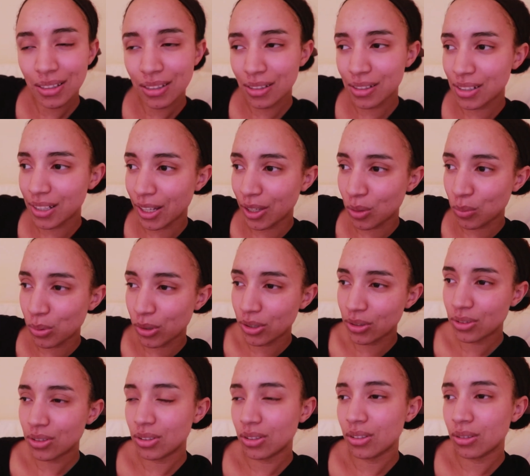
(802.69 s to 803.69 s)
There's like a
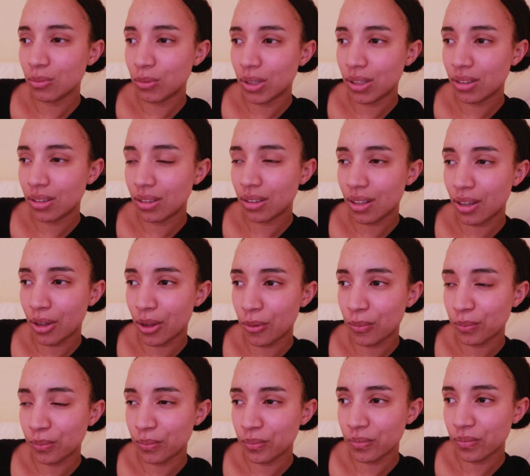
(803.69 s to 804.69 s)
pursuit with
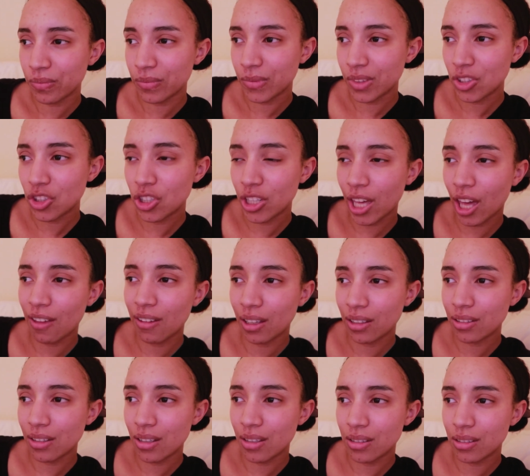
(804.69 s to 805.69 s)
two
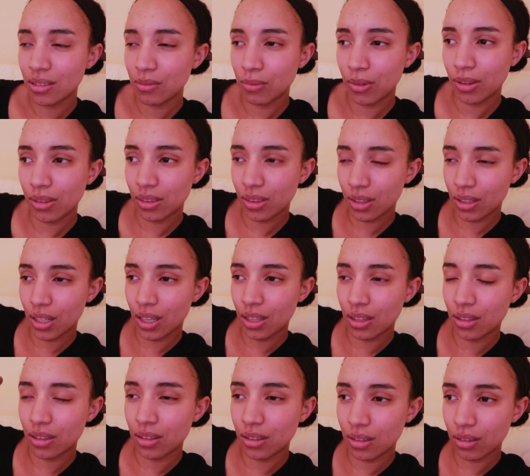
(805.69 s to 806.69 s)
characters with
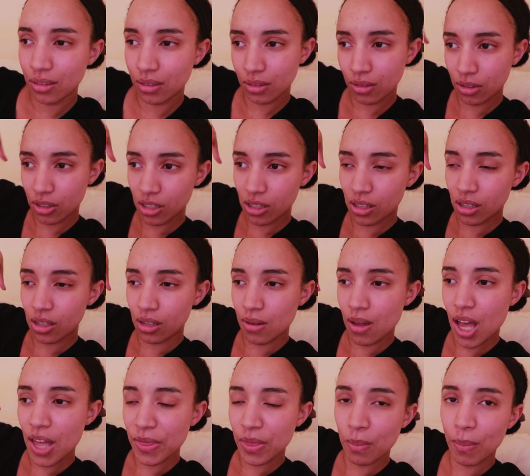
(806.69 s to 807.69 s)

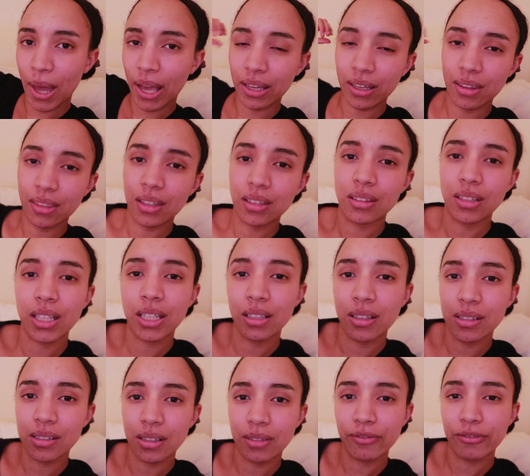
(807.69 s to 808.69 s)
at the back, and then the
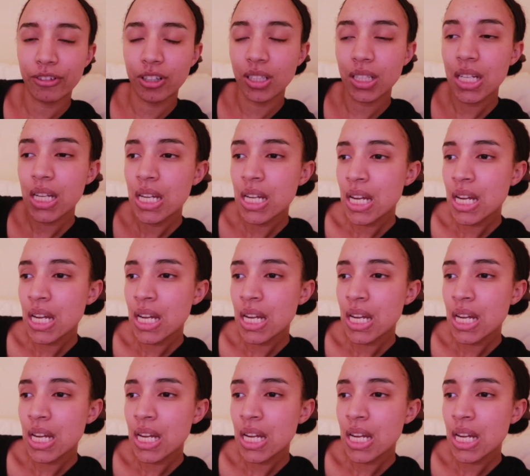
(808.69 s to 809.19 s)
killers at front.